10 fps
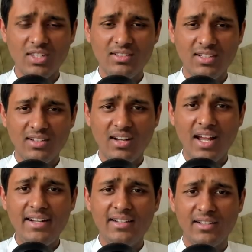the
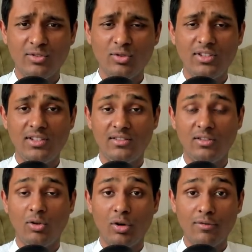right
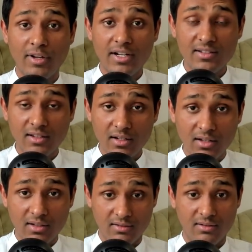association or friend
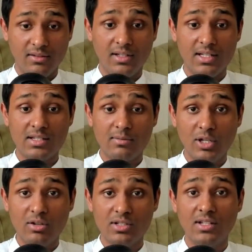circle. Yes,
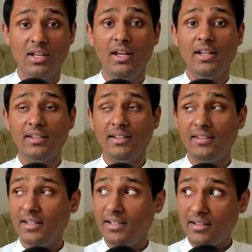because they
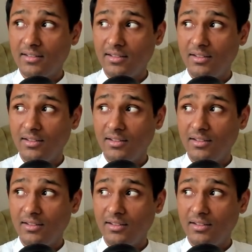say that